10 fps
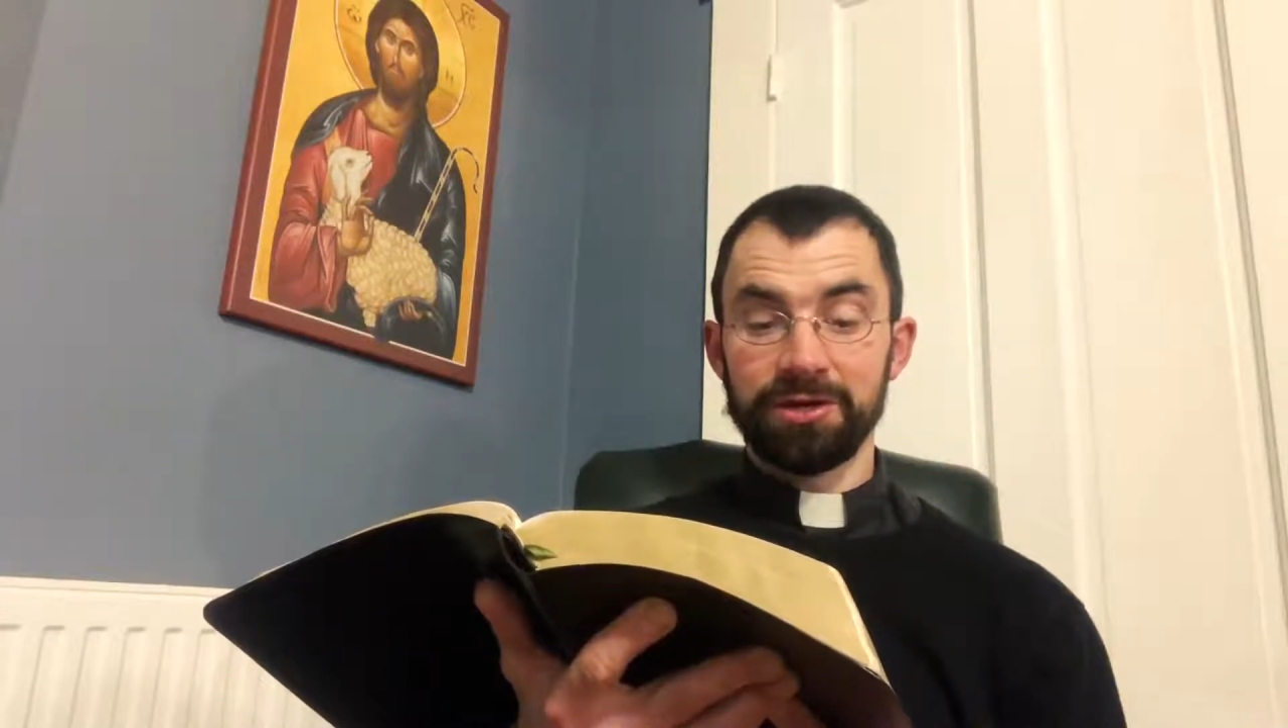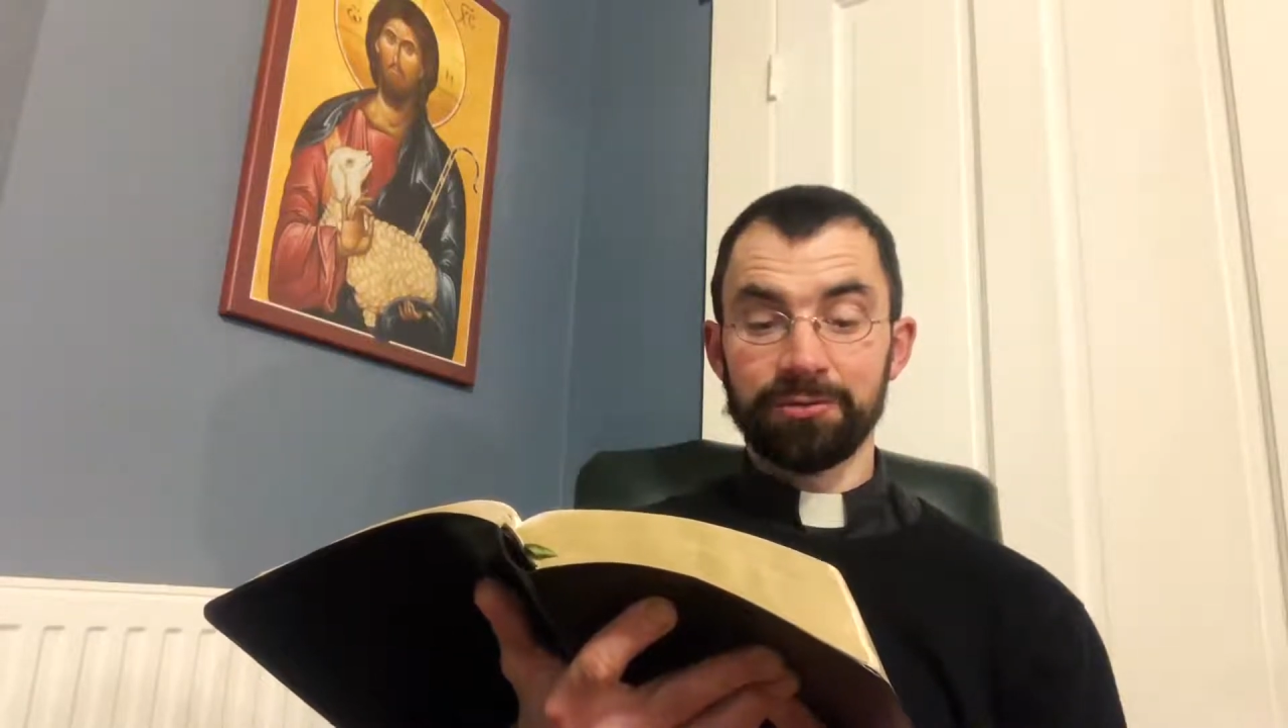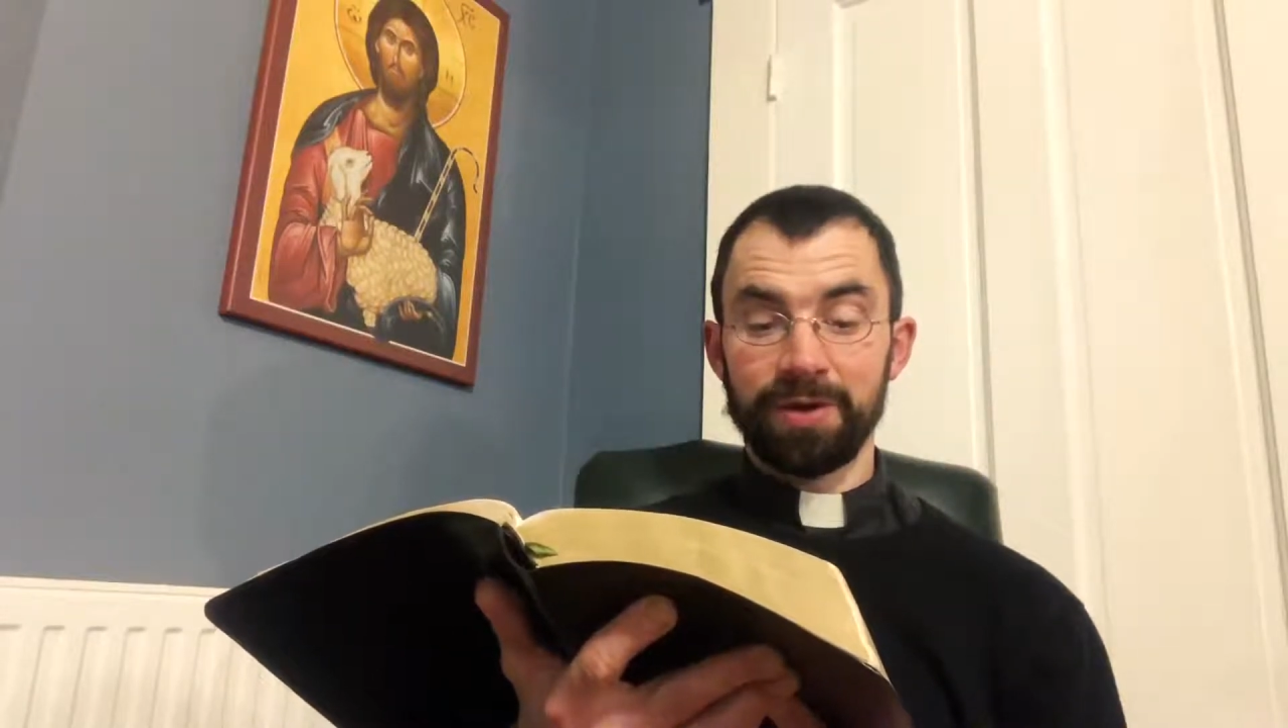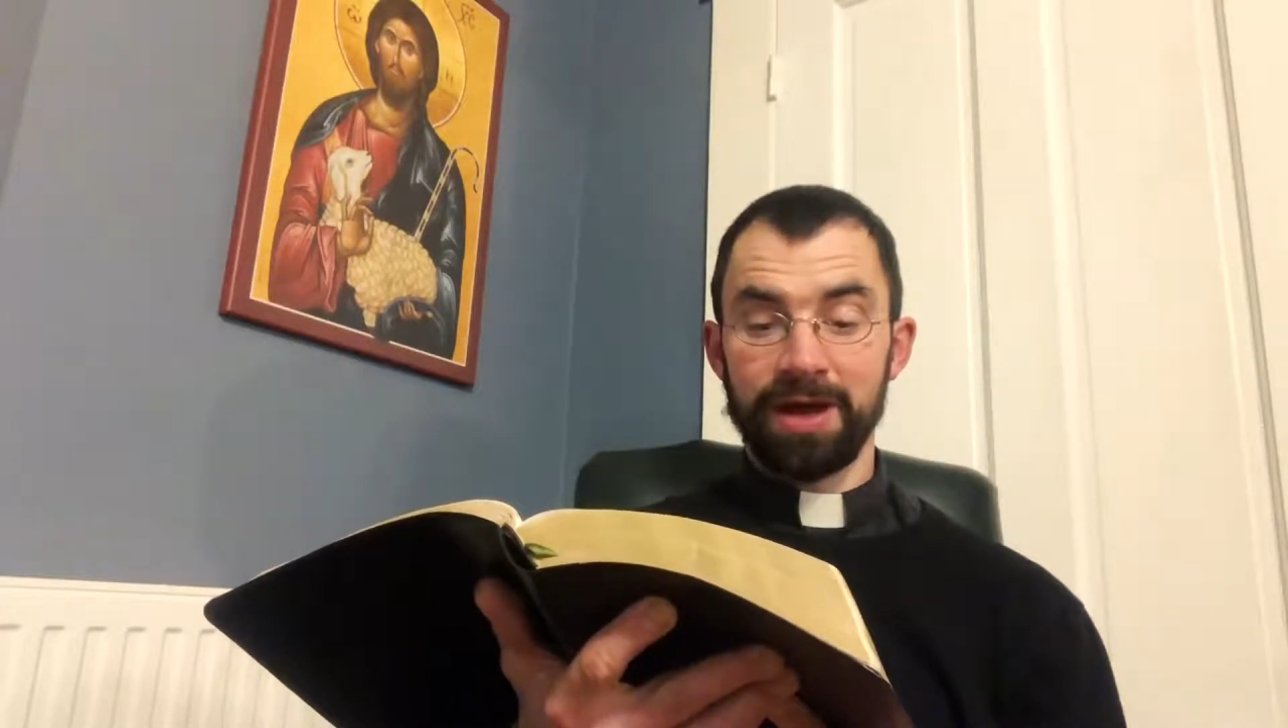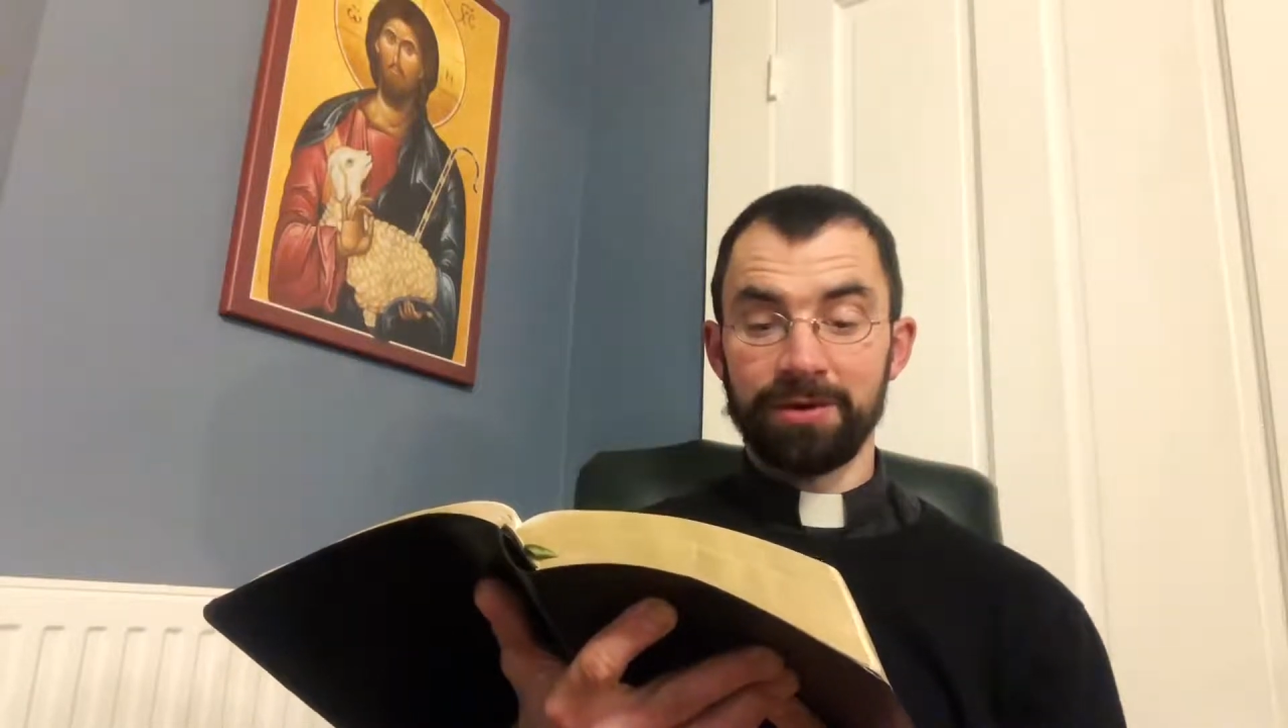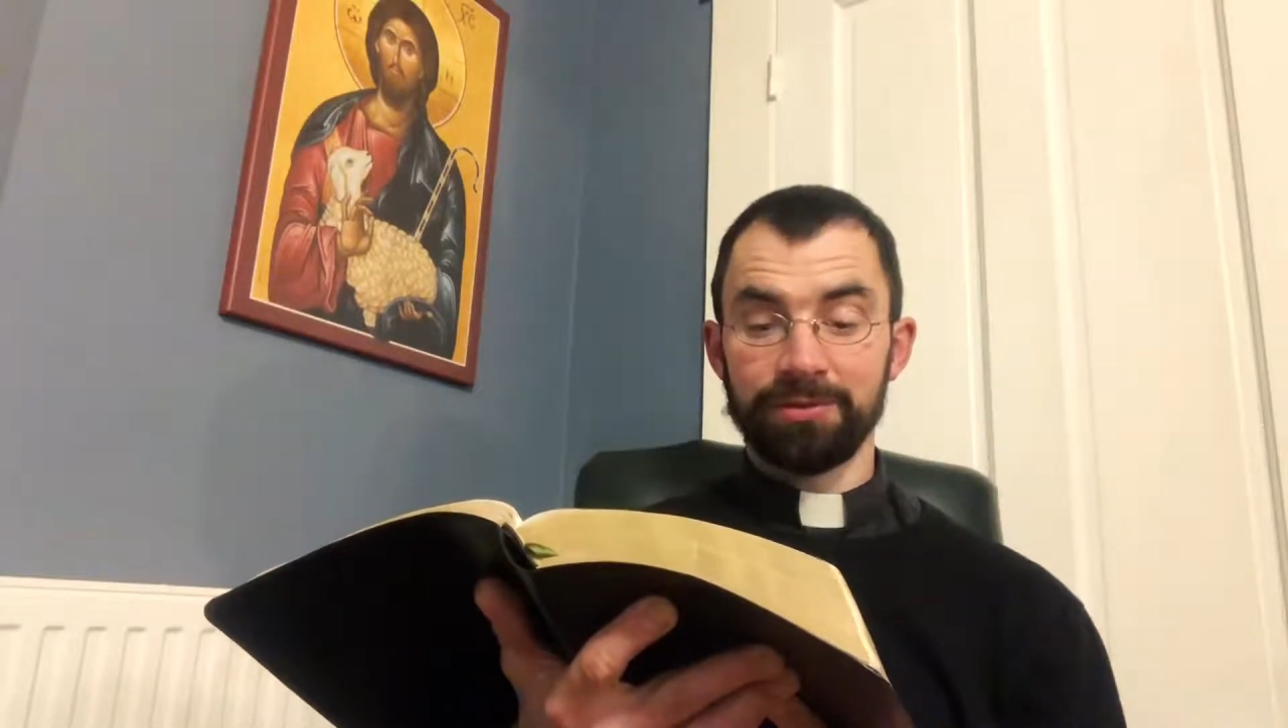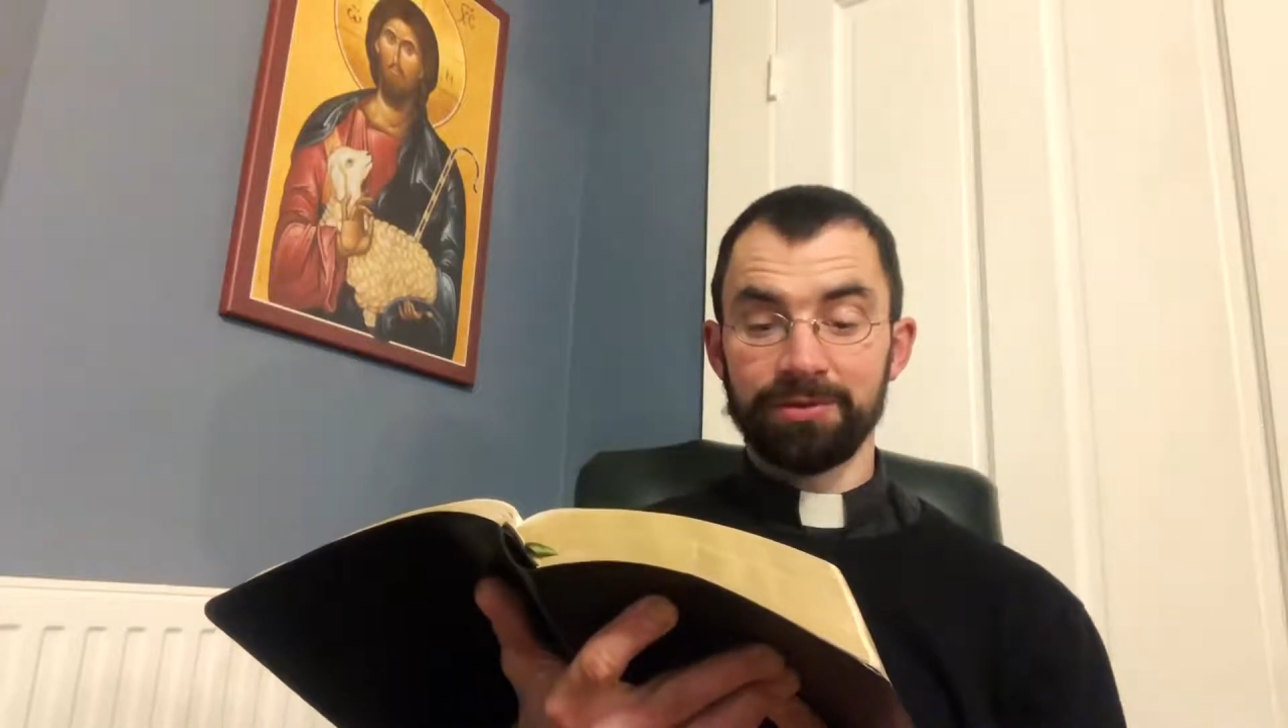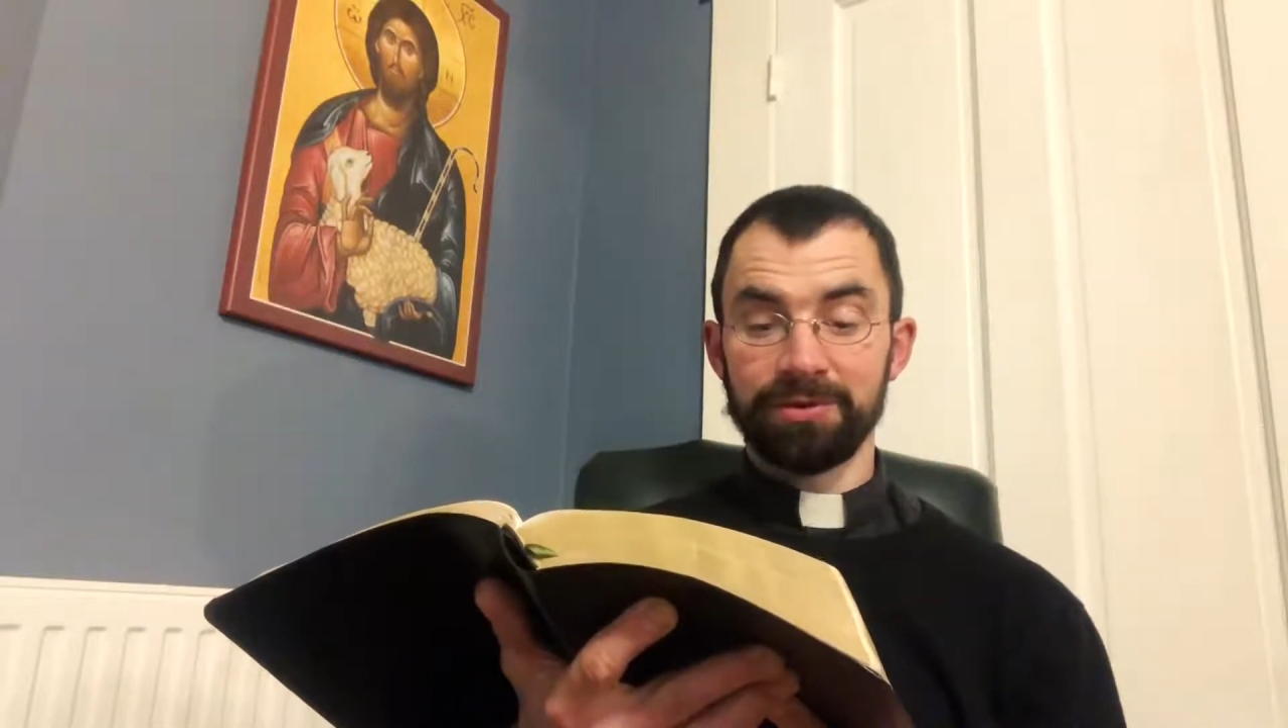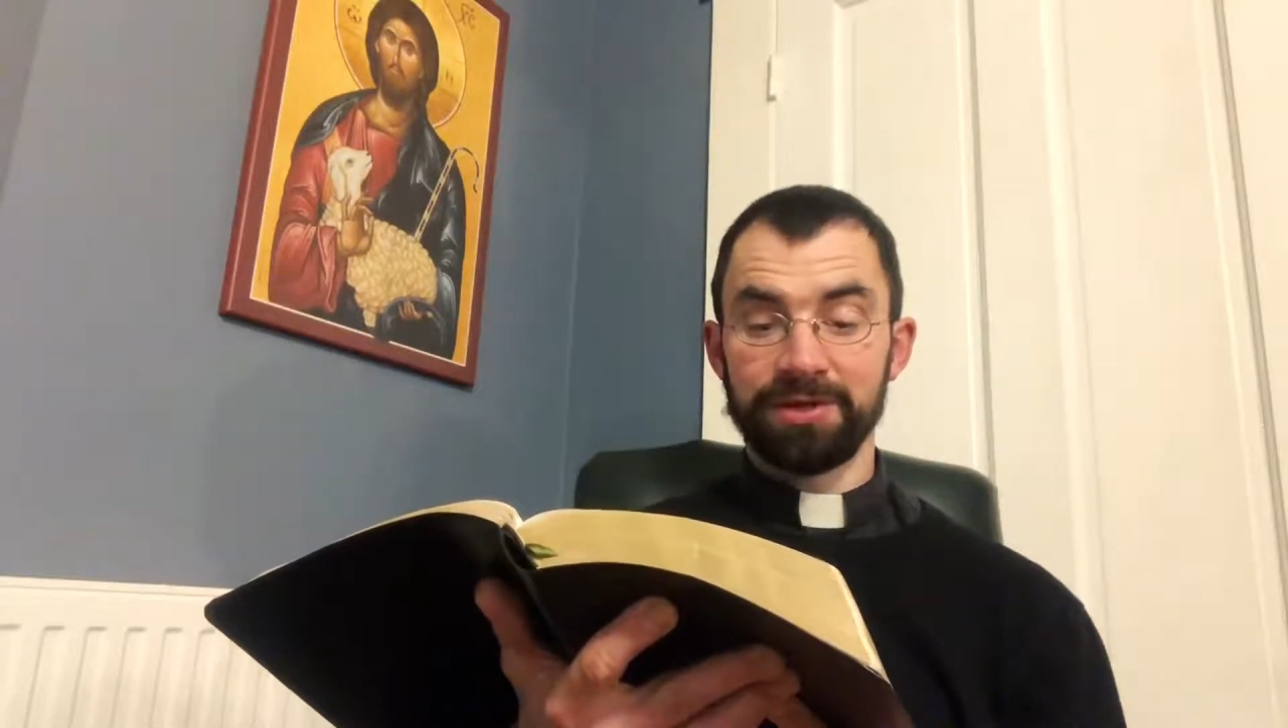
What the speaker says: around,